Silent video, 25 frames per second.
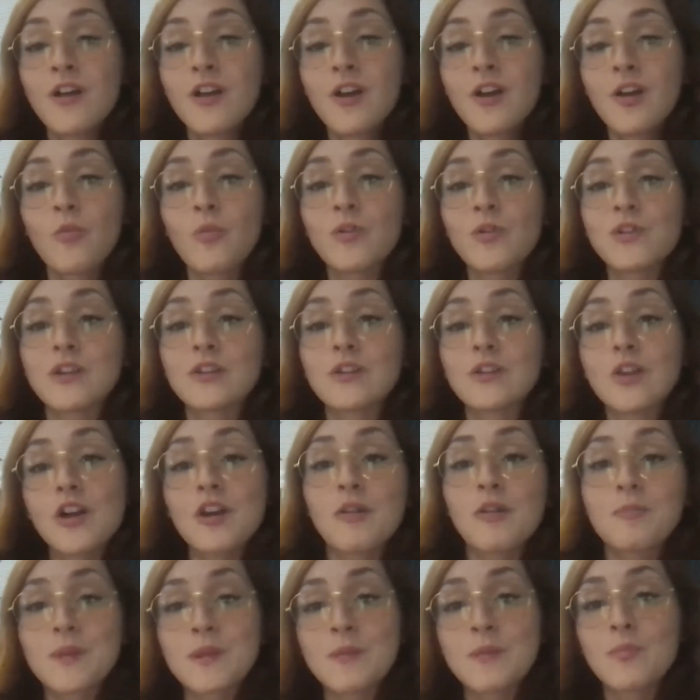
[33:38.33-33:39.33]
with a lot
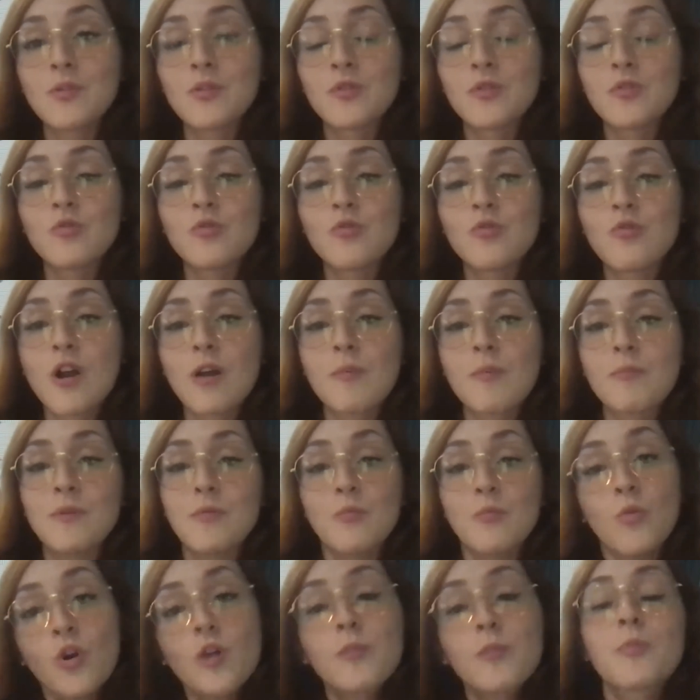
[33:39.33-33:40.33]
of people who grew up
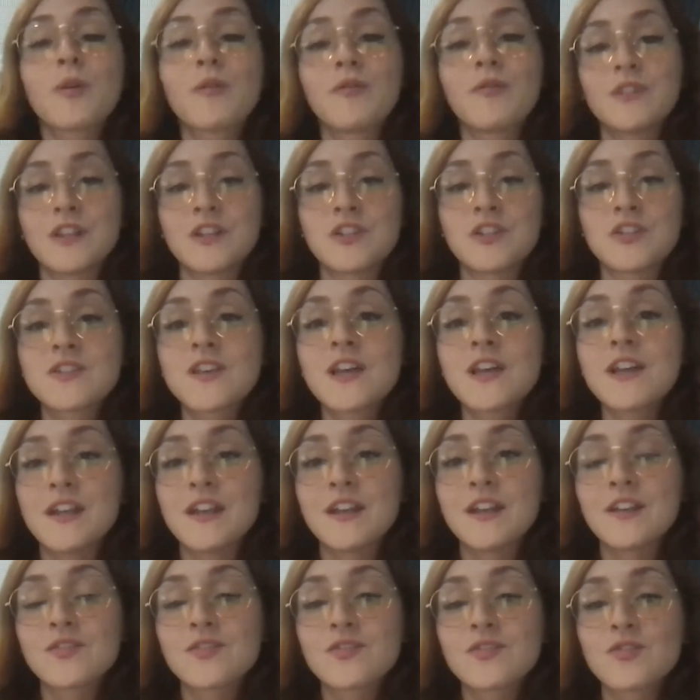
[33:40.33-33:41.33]
in more privileged
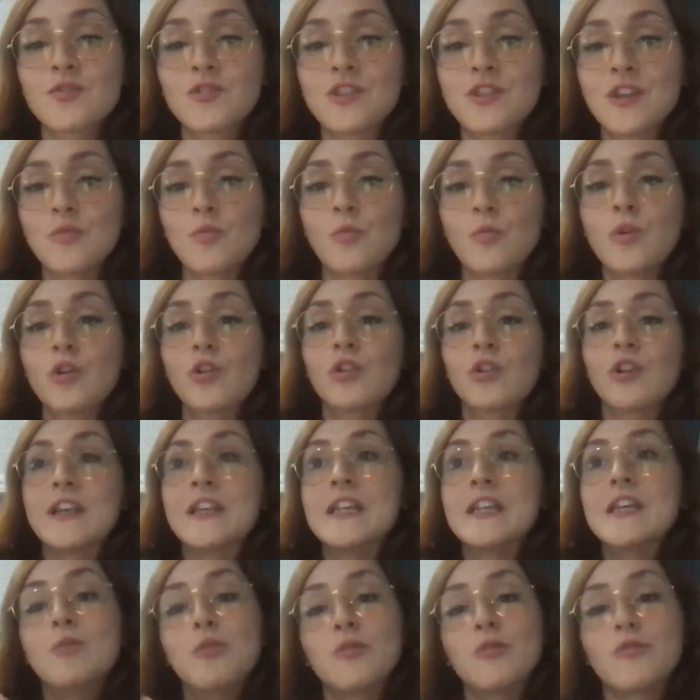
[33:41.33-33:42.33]
settings, so that we're in an
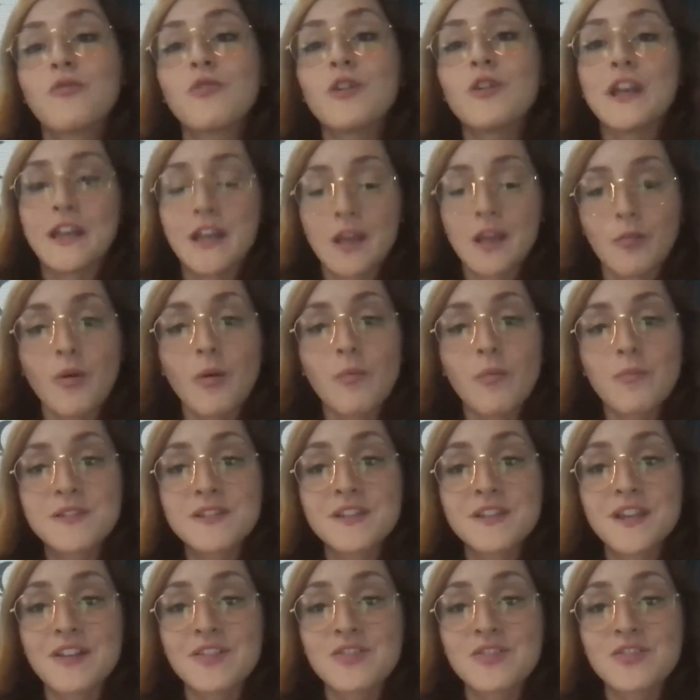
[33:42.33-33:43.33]
equal footing at one
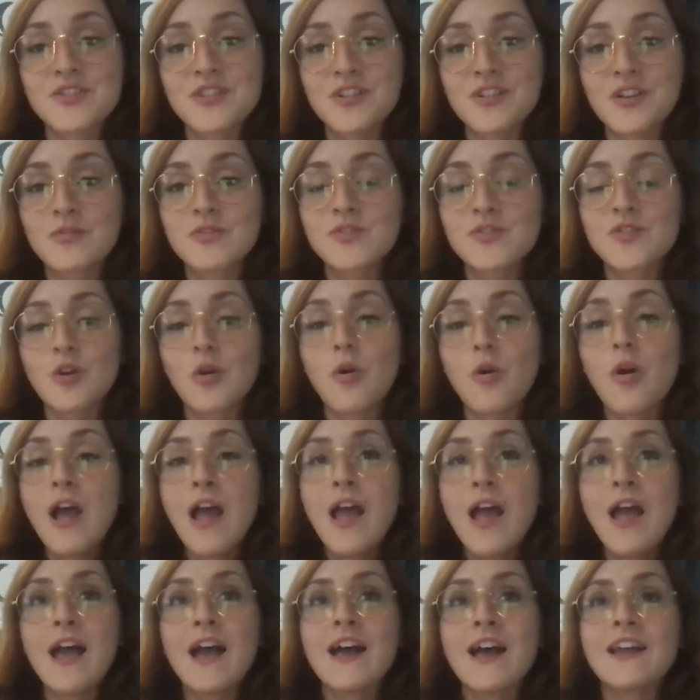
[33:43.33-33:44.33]
stage, so,
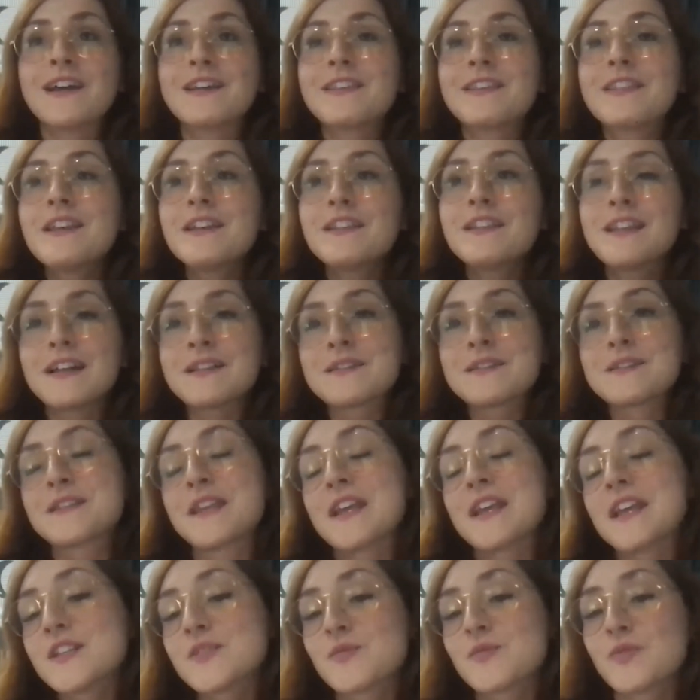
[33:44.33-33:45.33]
and I think that
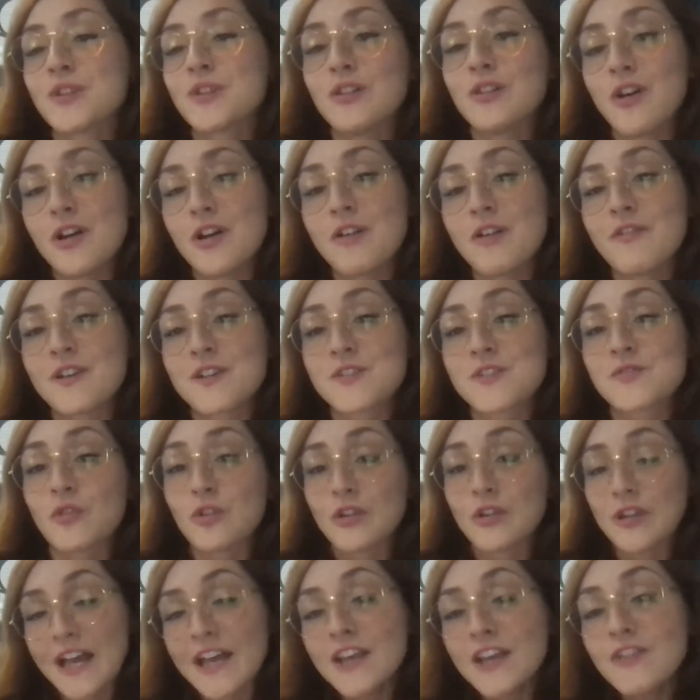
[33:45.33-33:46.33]
stays with a lot of us
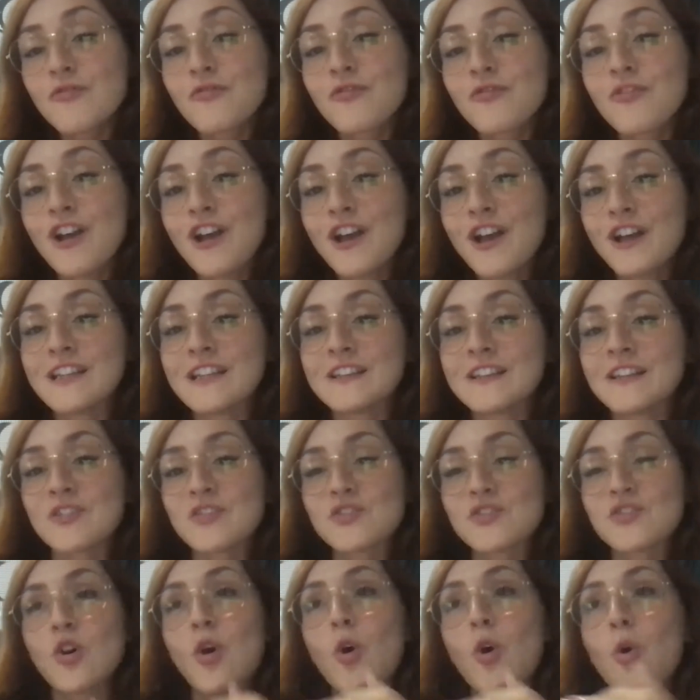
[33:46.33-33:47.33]
for life, that
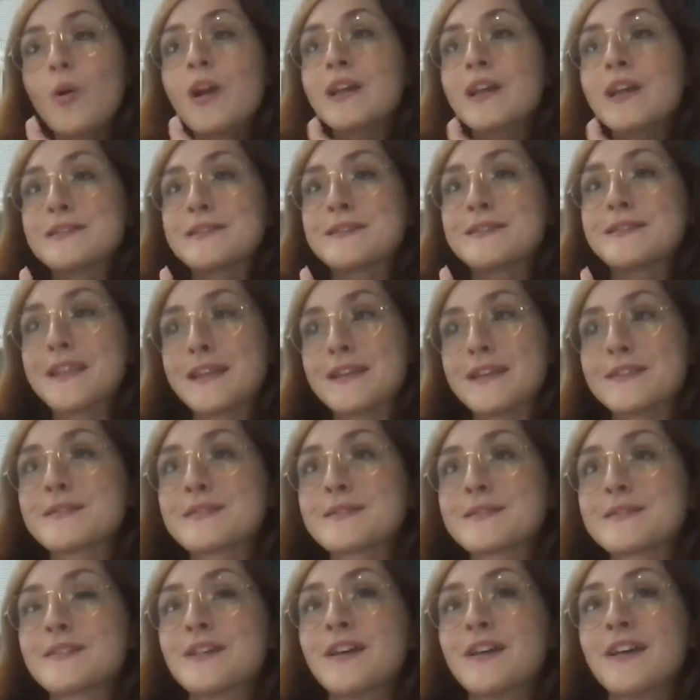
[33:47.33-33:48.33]
there's always this